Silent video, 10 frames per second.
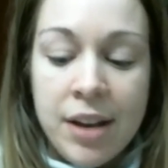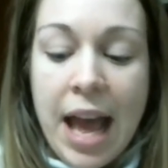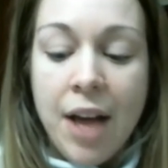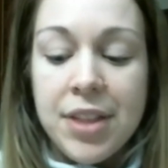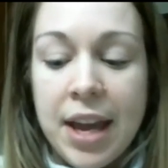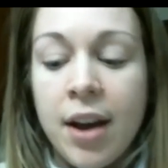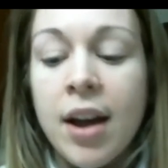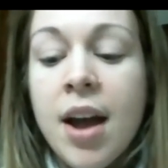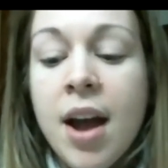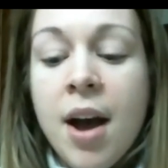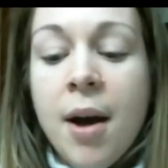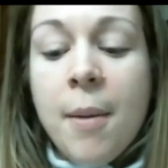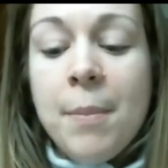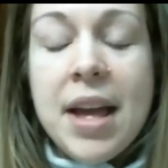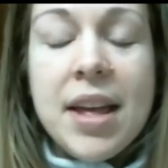out there,
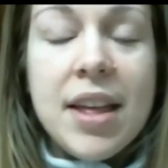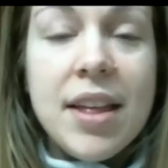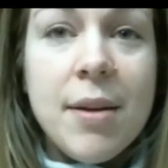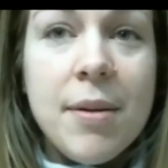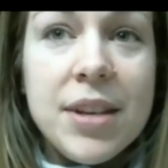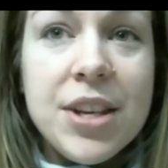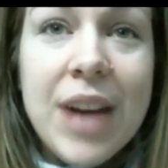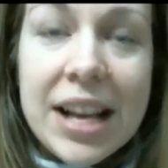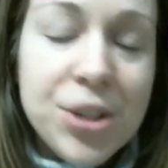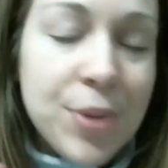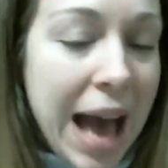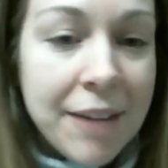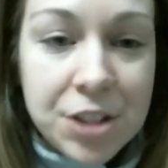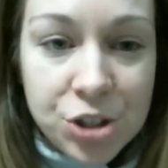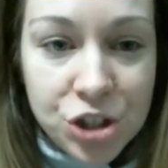but you guys, you
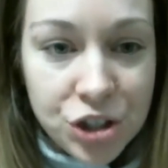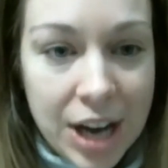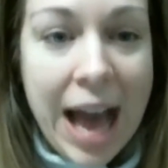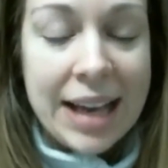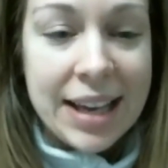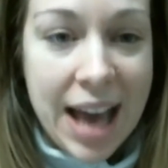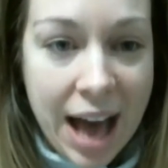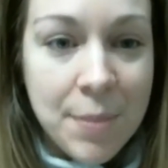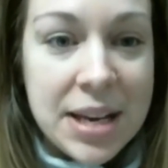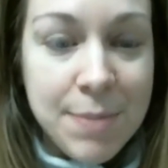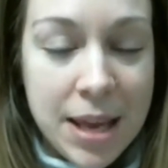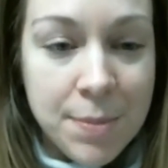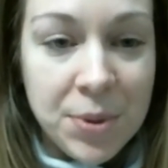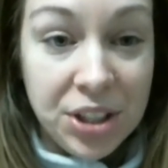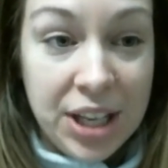have to track how many
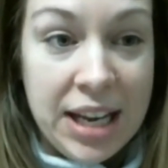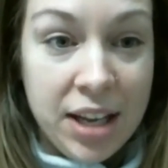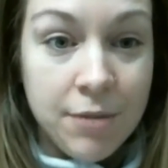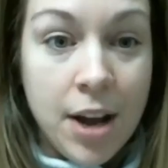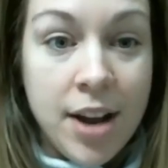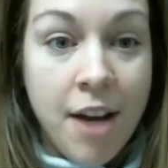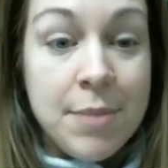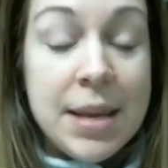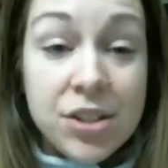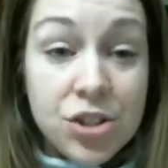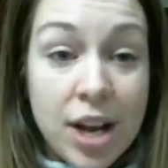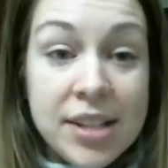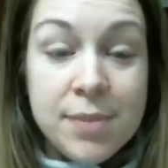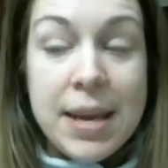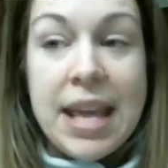people you're getting in front of, because
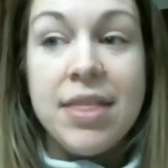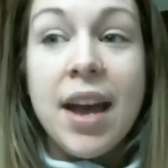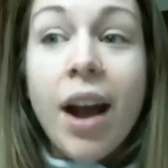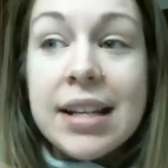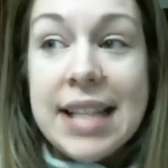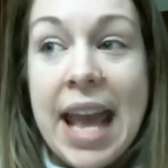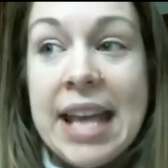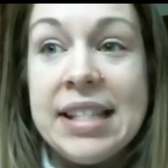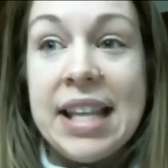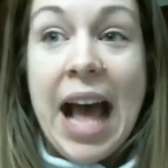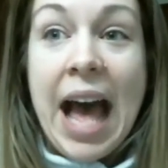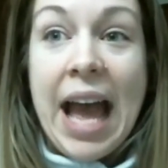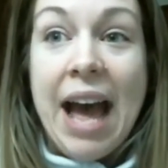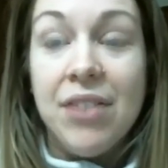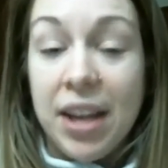trust me, there are days that I
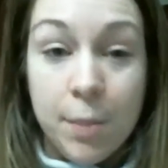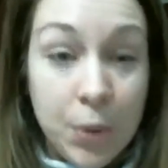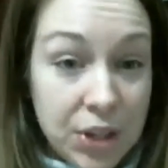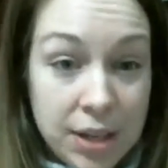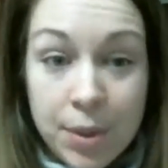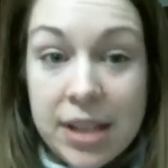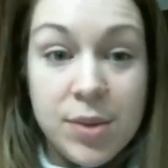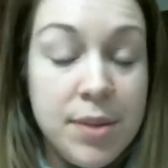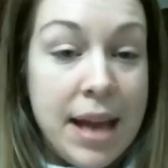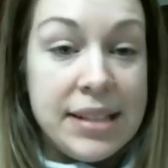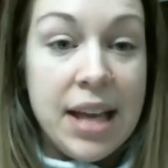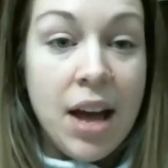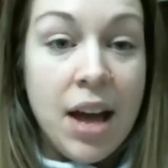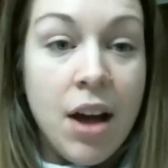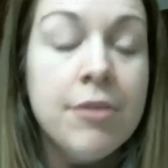have like a booking blitz with
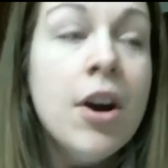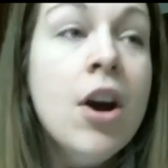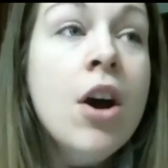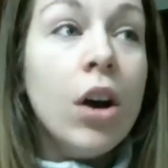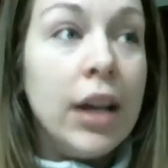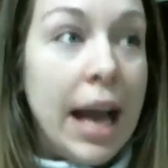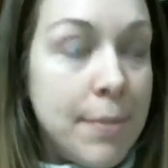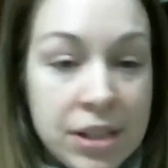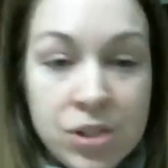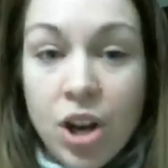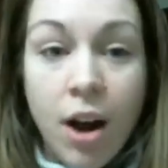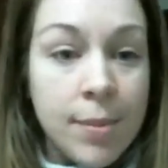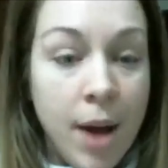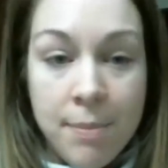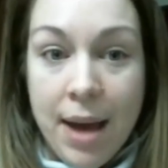myself, or I binge
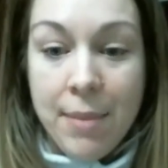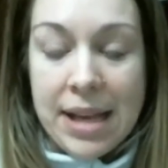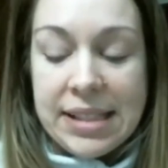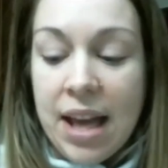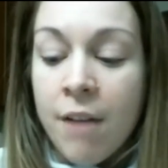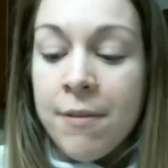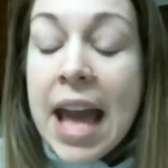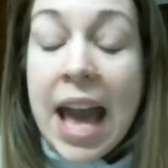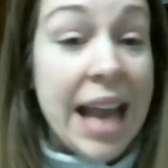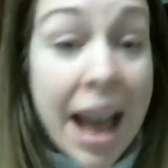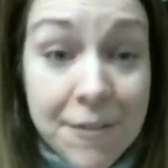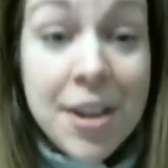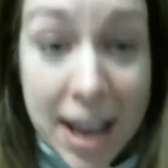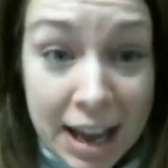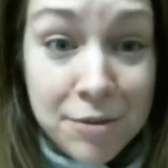Arbonne by myself, and I feel
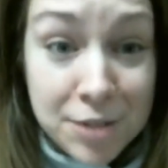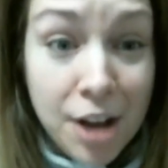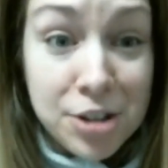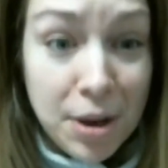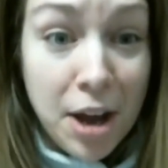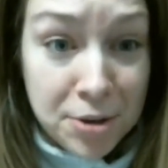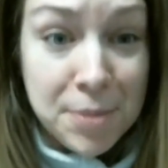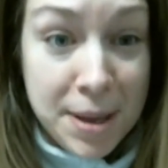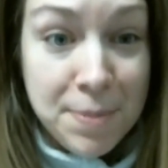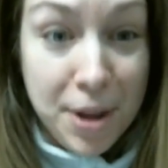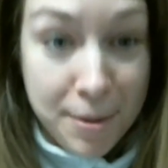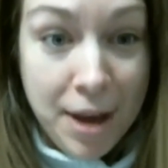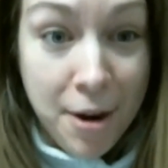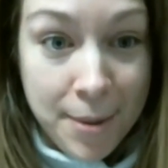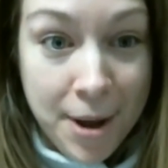like I've talked to 100 people
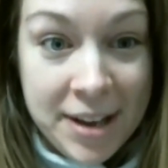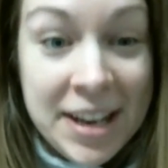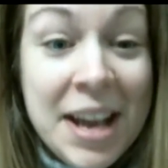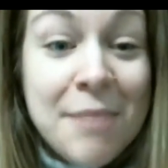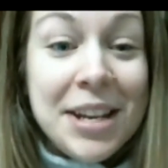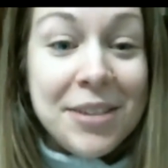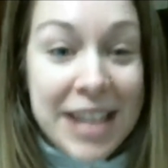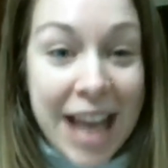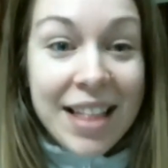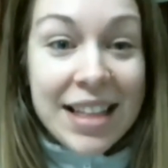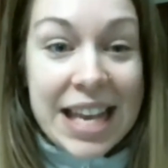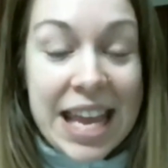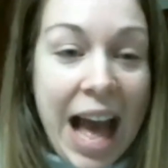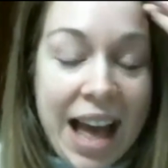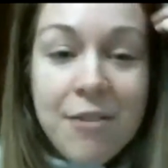about Arbonne. But in reality,
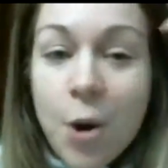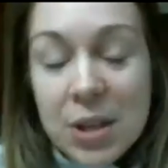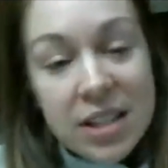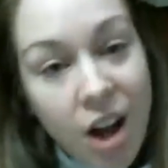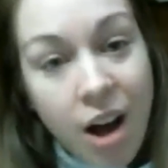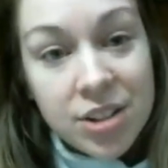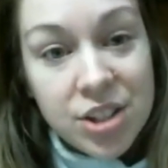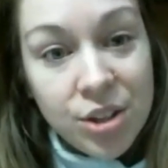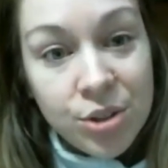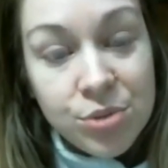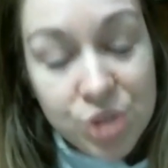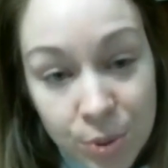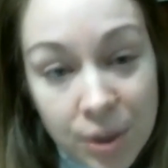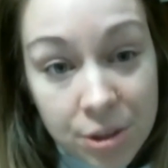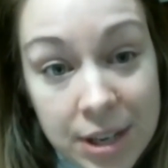I have only talked to 2
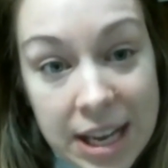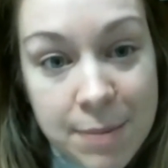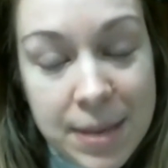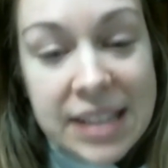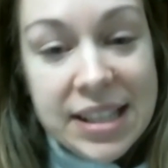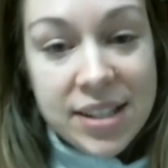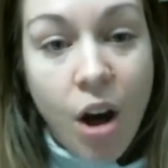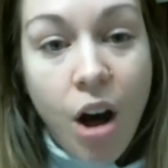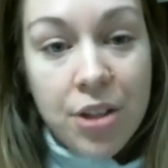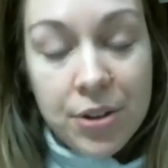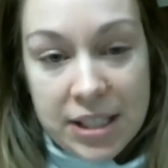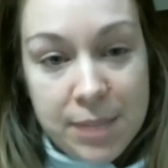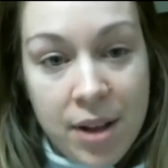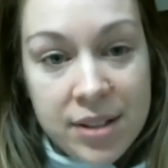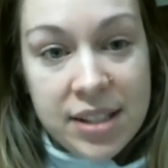or 3 because that's all the
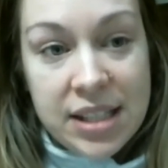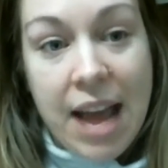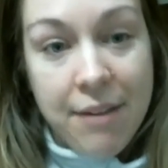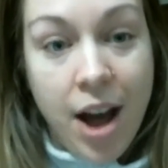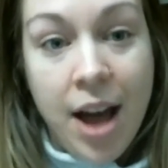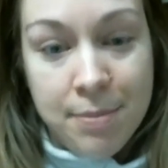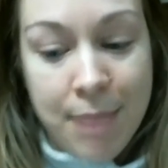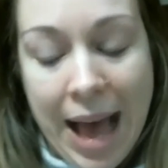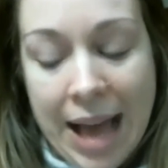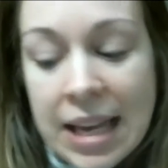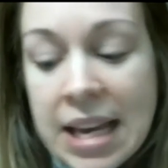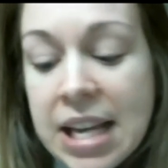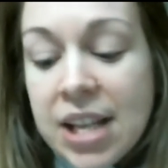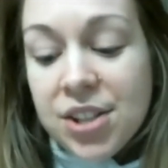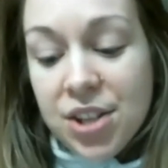responses that I've gotten back.
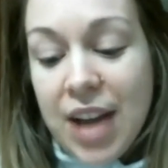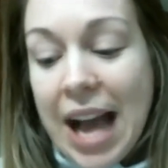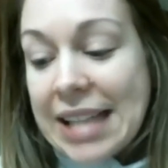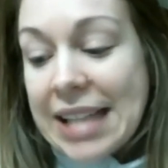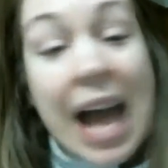So you guys, I